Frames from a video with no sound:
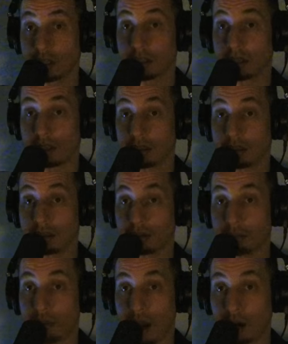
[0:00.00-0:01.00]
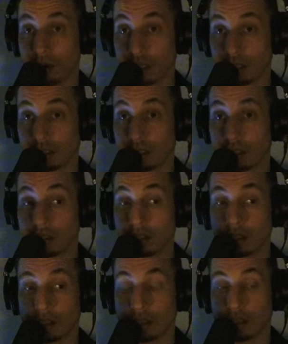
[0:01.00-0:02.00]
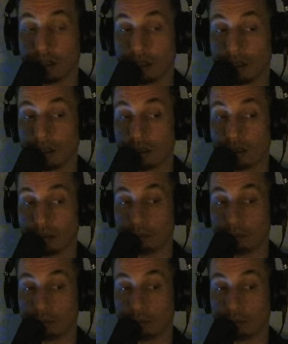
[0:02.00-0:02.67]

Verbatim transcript: in Maui, um,